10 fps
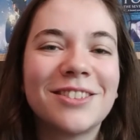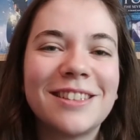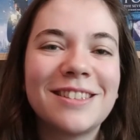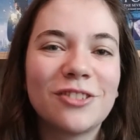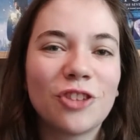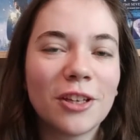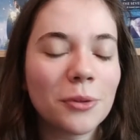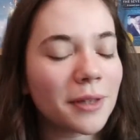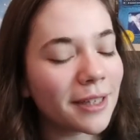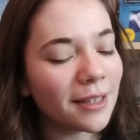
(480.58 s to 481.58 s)
series in
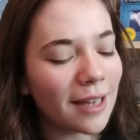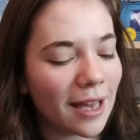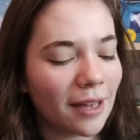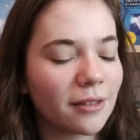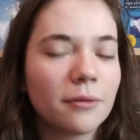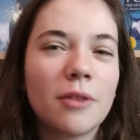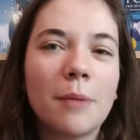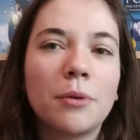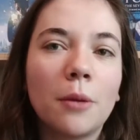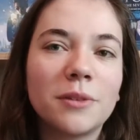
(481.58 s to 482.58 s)
January, and
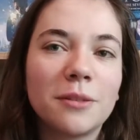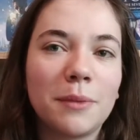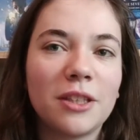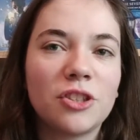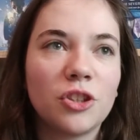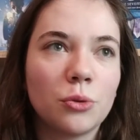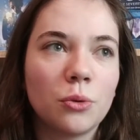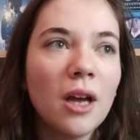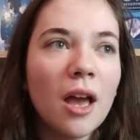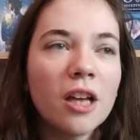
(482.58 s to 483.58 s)
that prompted me
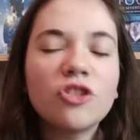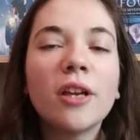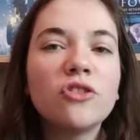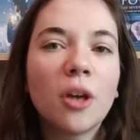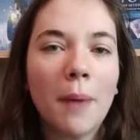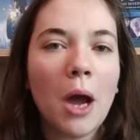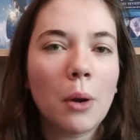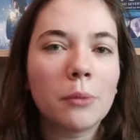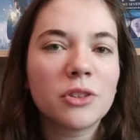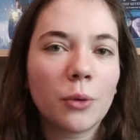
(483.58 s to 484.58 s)
to change up how
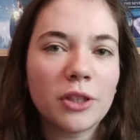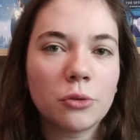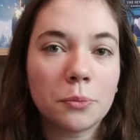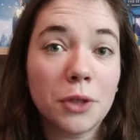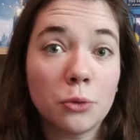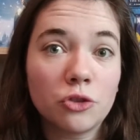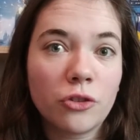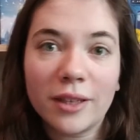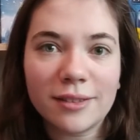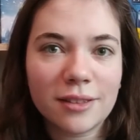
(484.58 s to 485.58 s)
I was going to approach
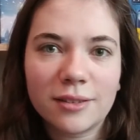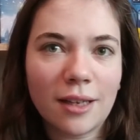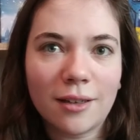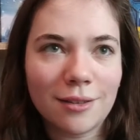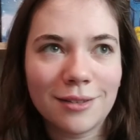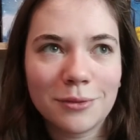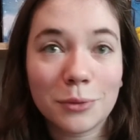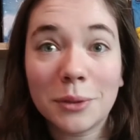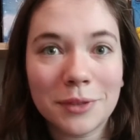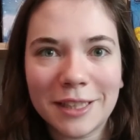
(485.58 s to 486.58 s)
this
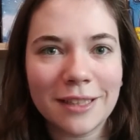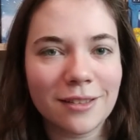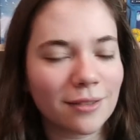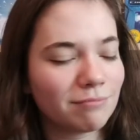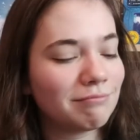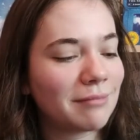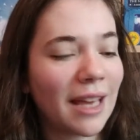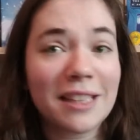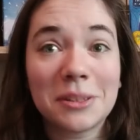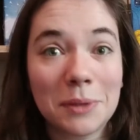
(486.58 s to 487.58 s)
rereading
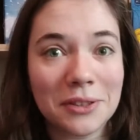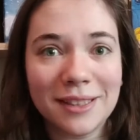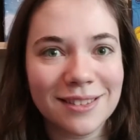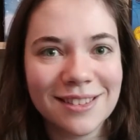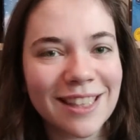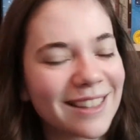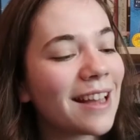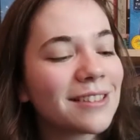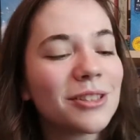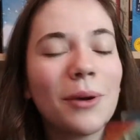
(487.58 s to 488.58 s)
experience.
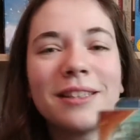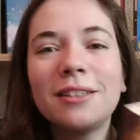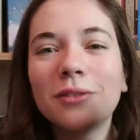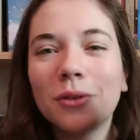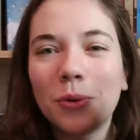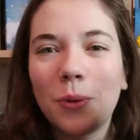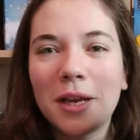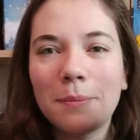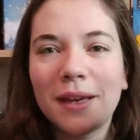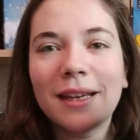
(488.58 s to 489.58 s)
And so I didn't
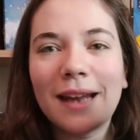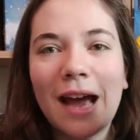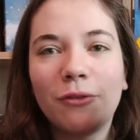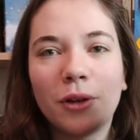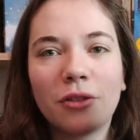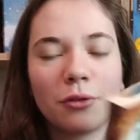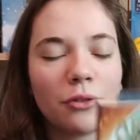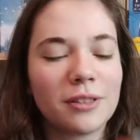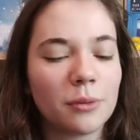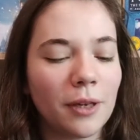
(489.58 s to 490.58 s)
quite make it halfway through
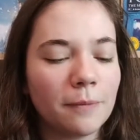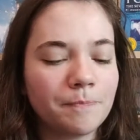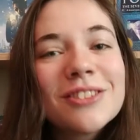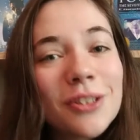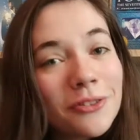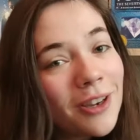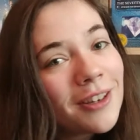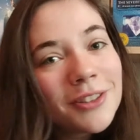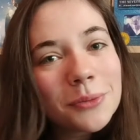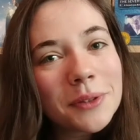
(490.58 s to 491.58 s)
this one. So far
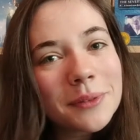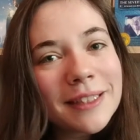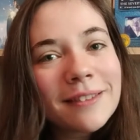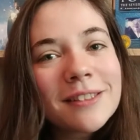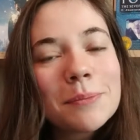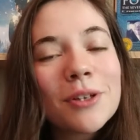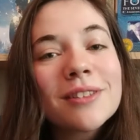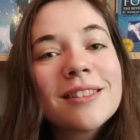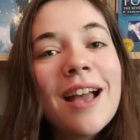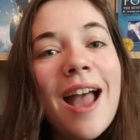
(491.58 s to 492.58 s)
into rereading these
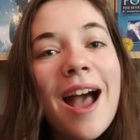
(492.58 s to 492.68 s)
books,